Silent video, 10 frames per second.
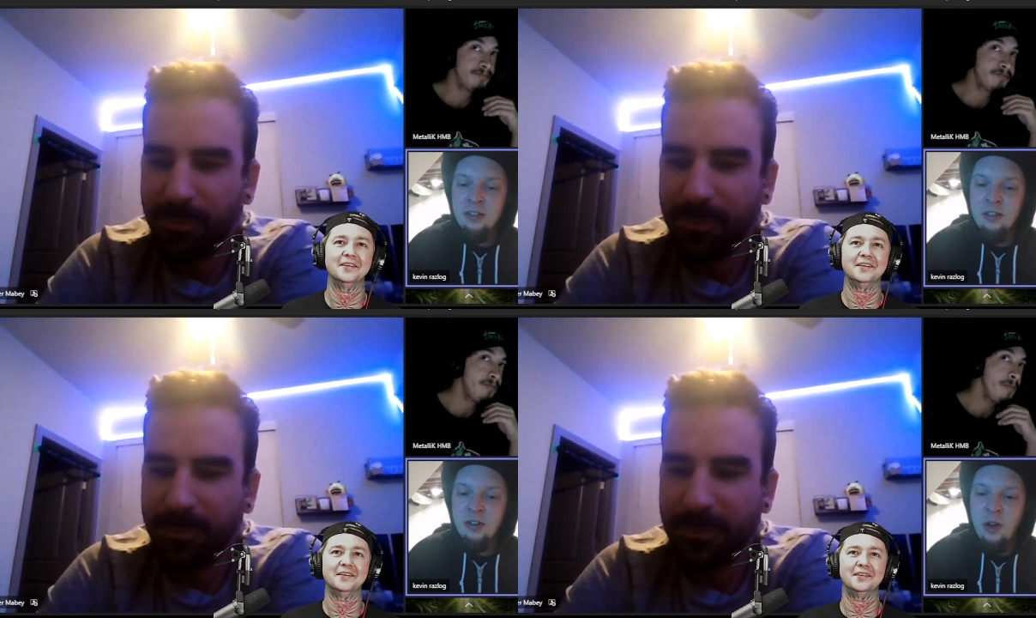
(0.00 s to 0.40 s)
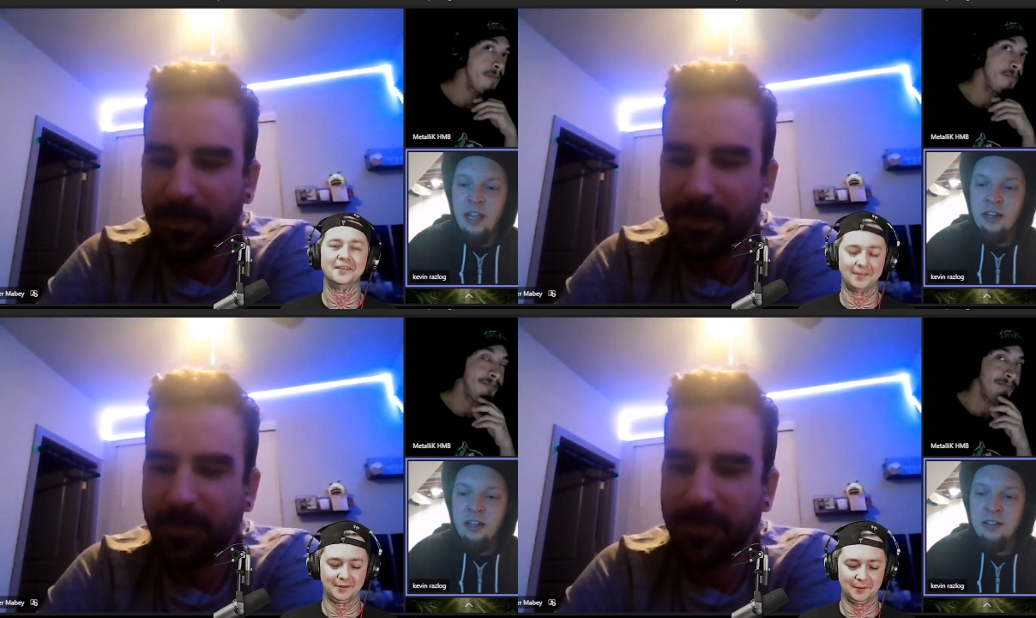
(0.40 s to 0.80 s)
Speaker 1: you know,
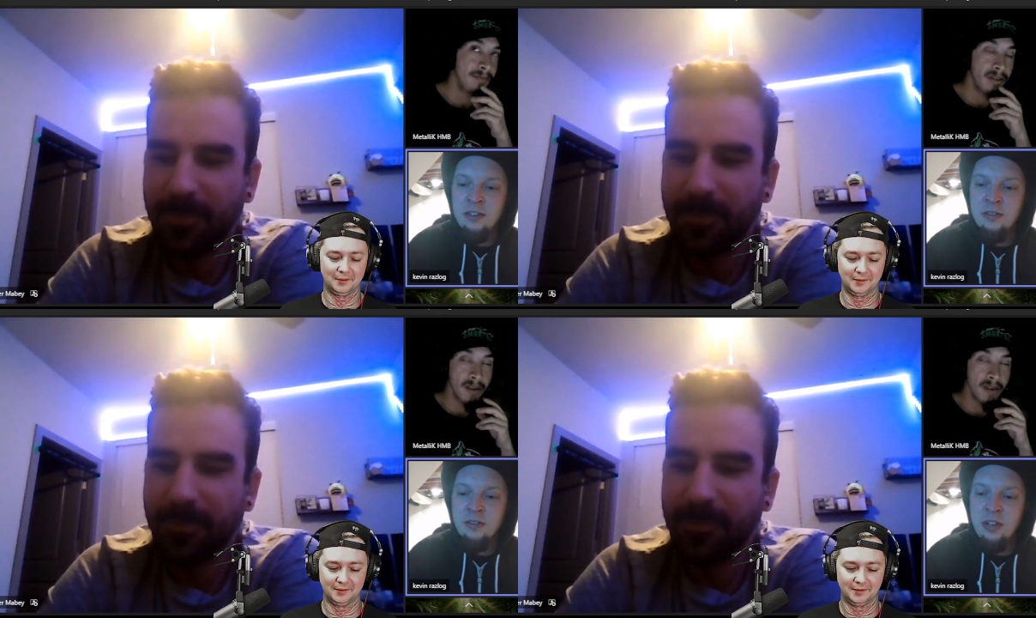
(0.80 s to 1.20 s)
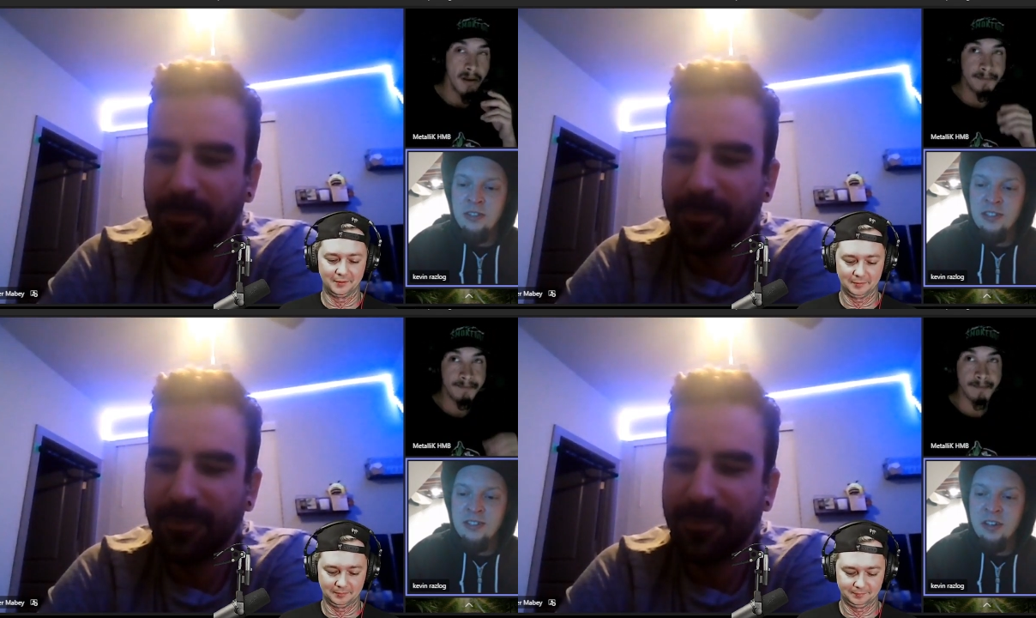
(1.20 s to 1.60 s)
Aiden
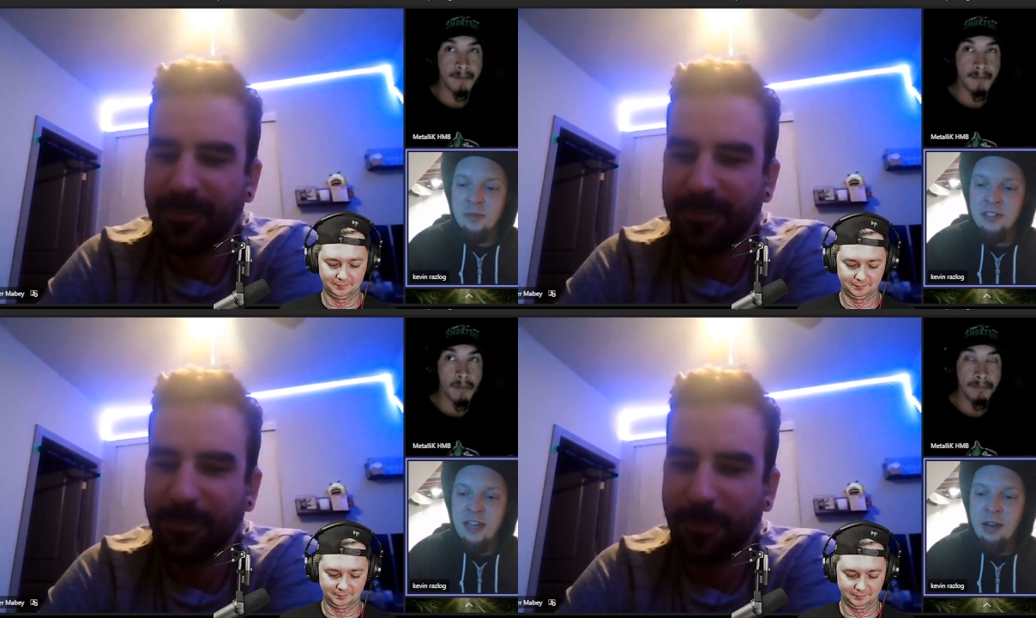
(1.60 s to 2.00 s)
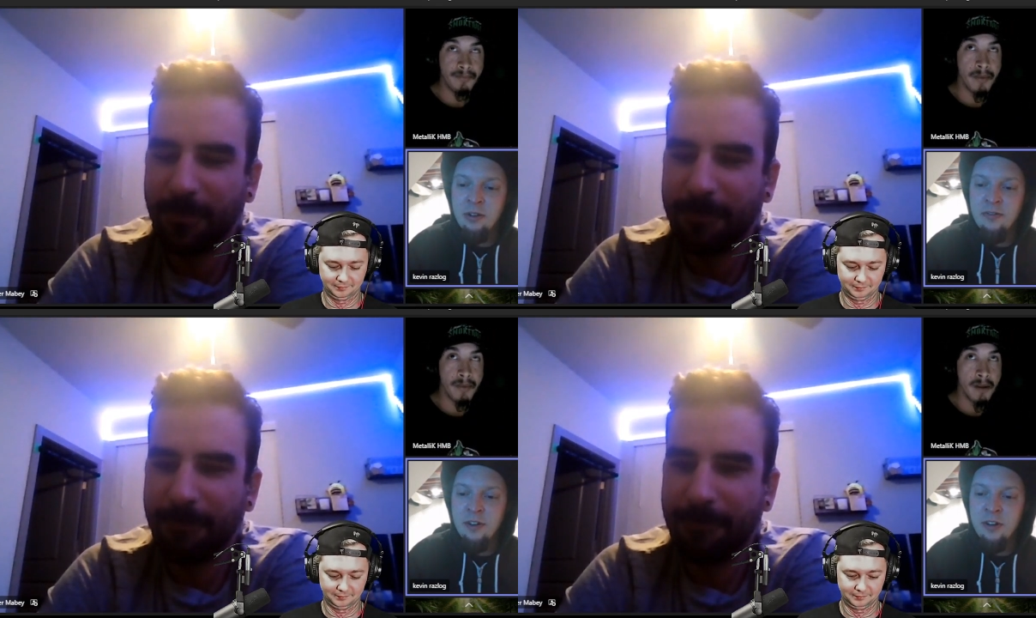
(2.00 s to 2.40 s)
is a
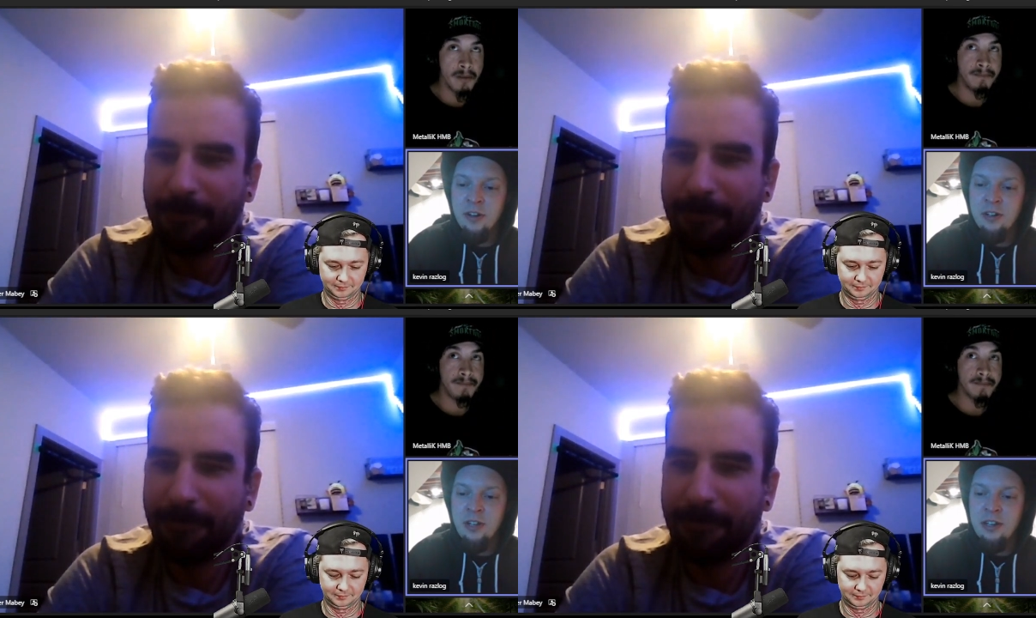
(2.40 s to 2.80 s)
cinematographer,